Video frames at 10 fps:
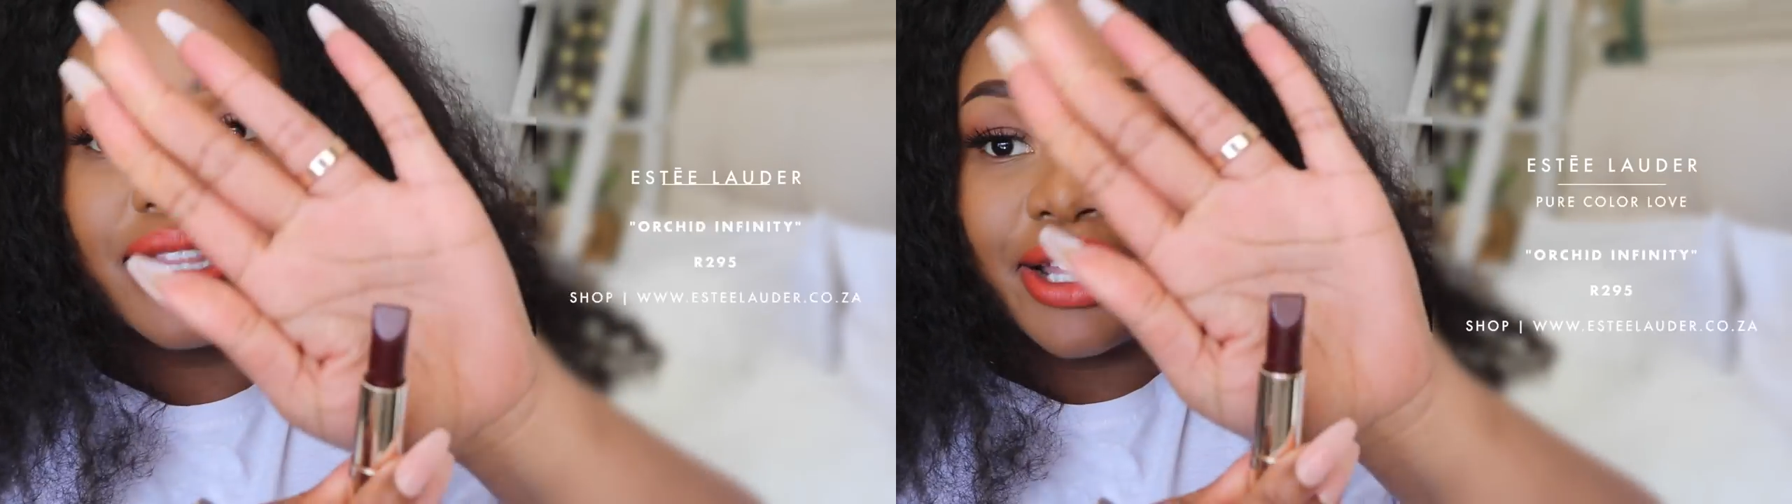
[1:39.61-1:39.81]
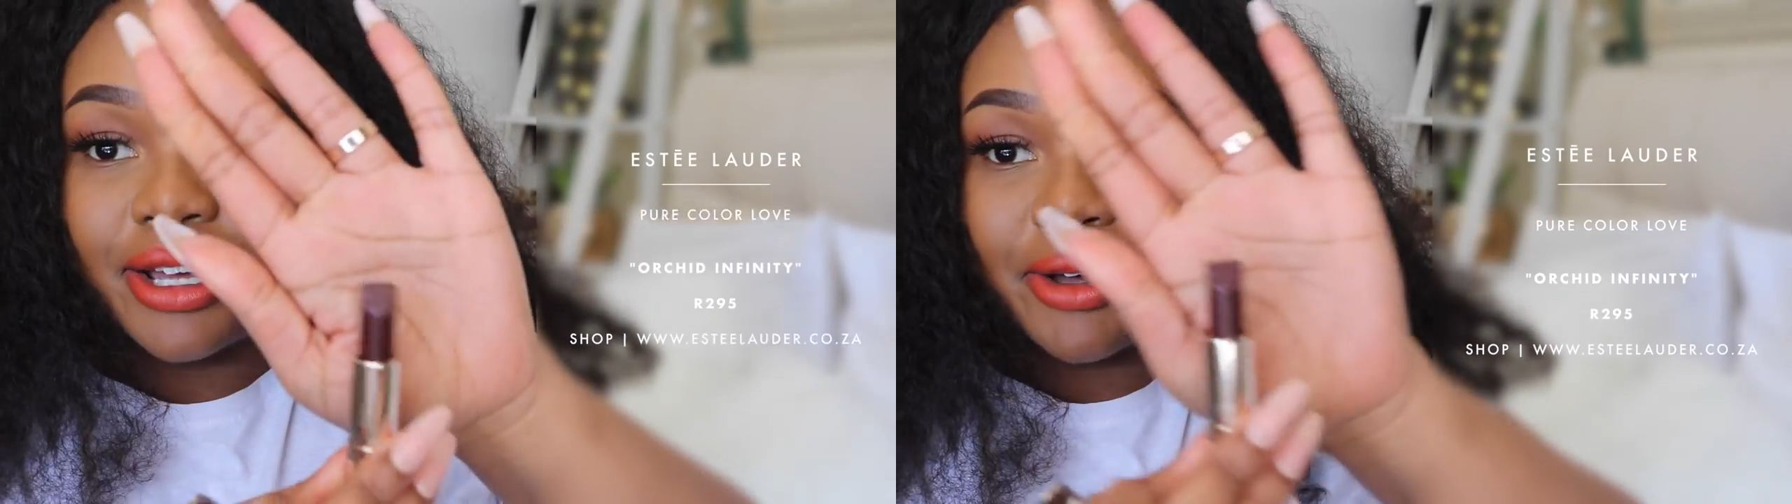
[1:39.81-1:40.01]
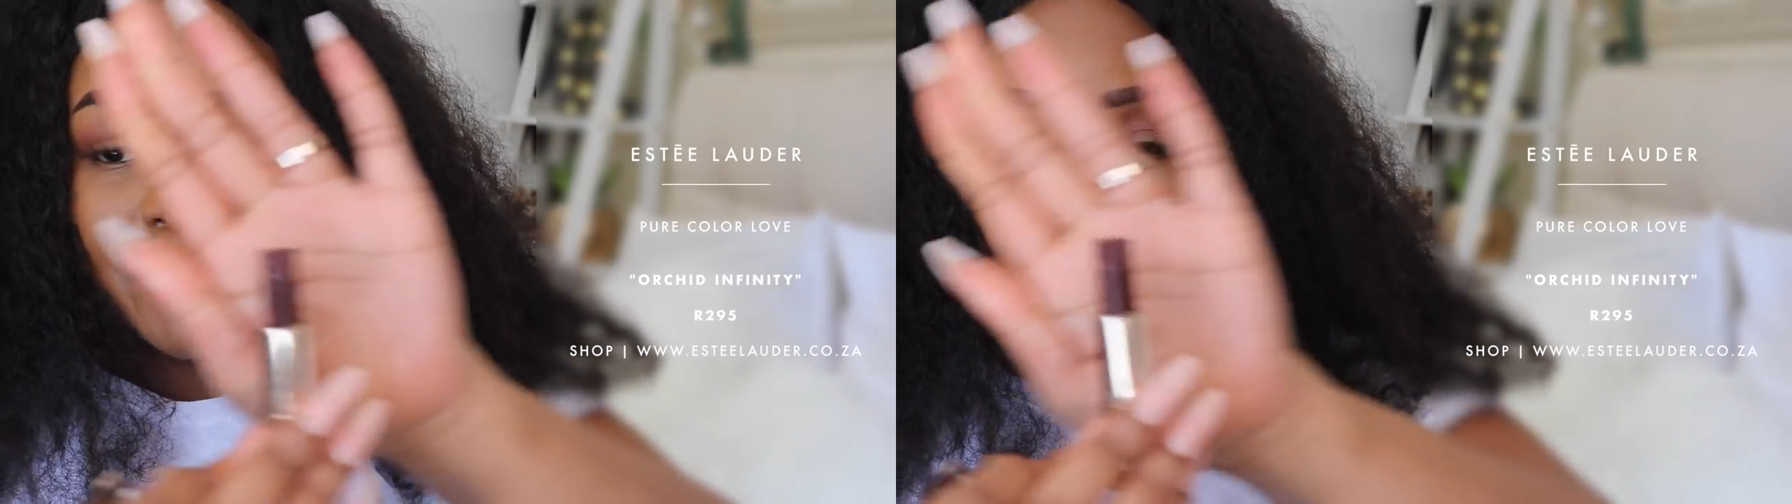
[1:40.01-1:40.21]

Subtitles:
the